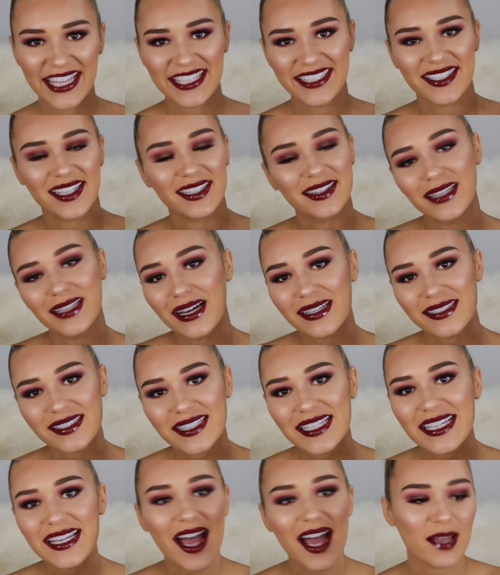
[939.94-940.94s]
And
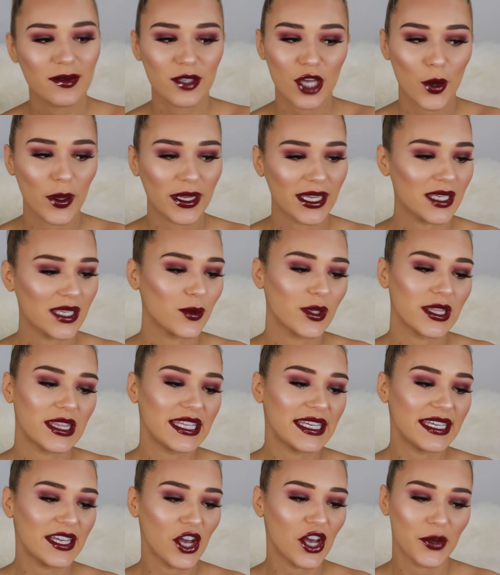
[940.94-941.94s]
lastly, I'm going in with
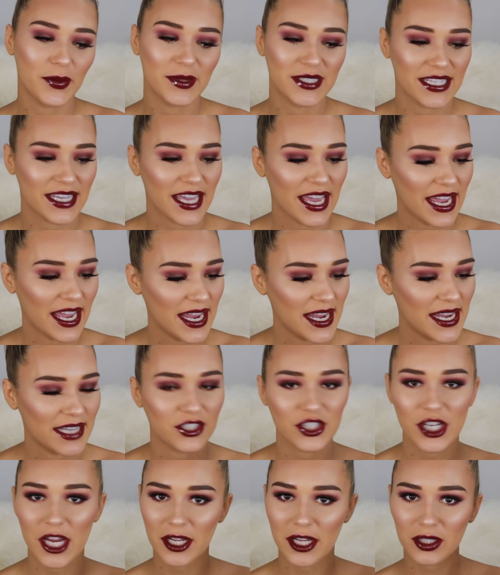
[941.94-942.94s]
the Urban Decay
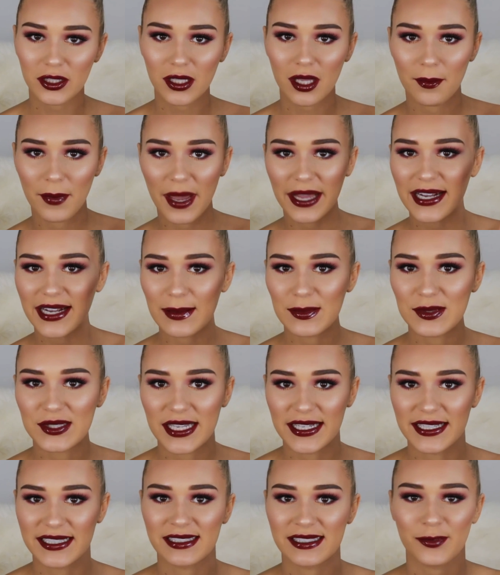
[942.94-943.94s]
Chill Makeup
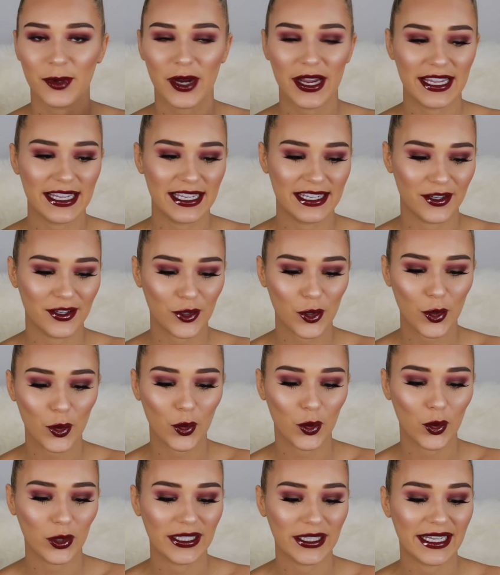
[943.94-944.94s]
Setting Spray in
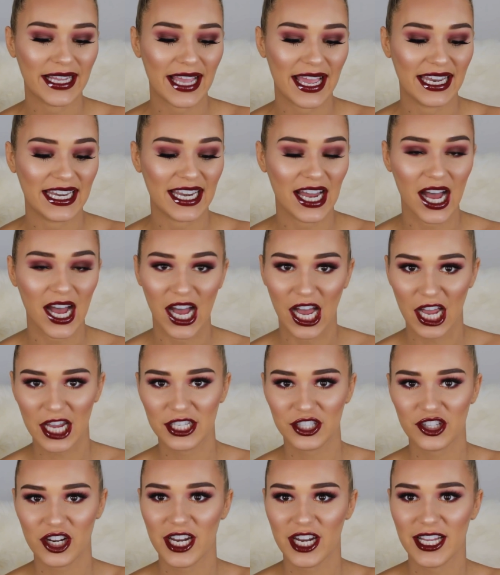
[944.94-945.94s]
Cooling and
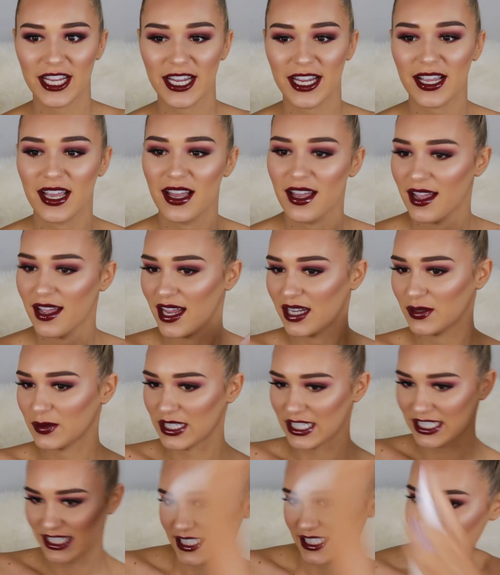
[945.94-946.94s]
Hydrating. I'm
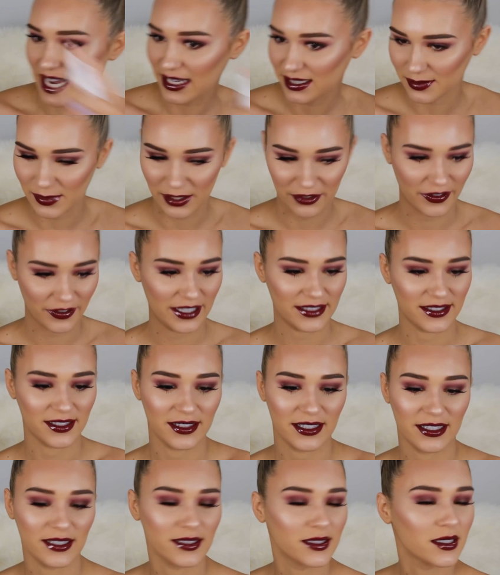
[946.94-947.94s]
going to douse my face
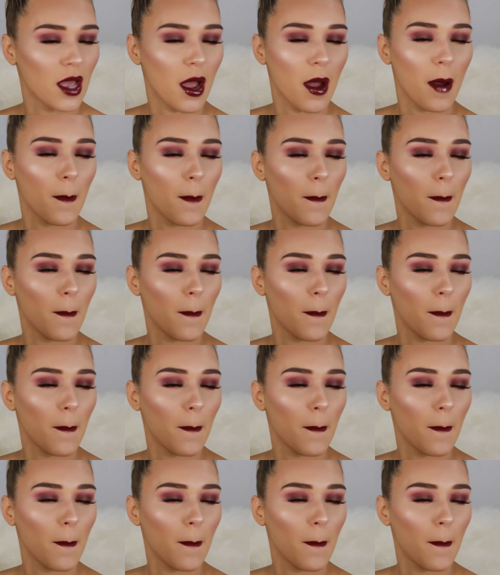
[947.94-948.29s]
in this.